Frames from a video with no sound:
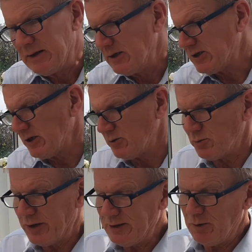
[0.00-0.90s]
So
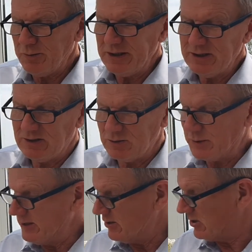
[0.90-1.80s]
what we need to do is we
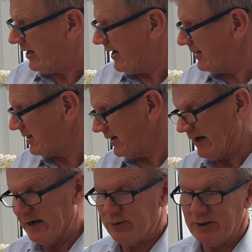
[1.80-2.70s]
need to take
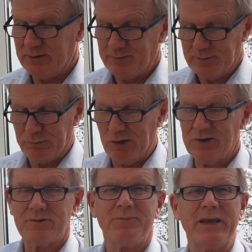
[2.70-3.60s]
our
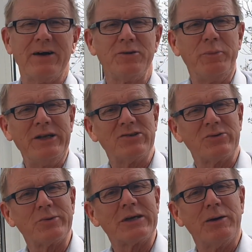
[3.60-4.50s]
pot. Now the pencil
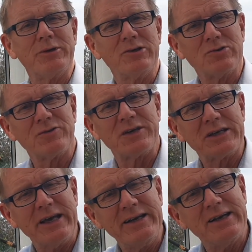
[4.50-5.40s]
will come in useful
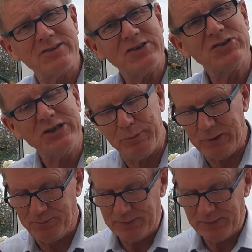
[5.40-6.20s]
again as a dibber.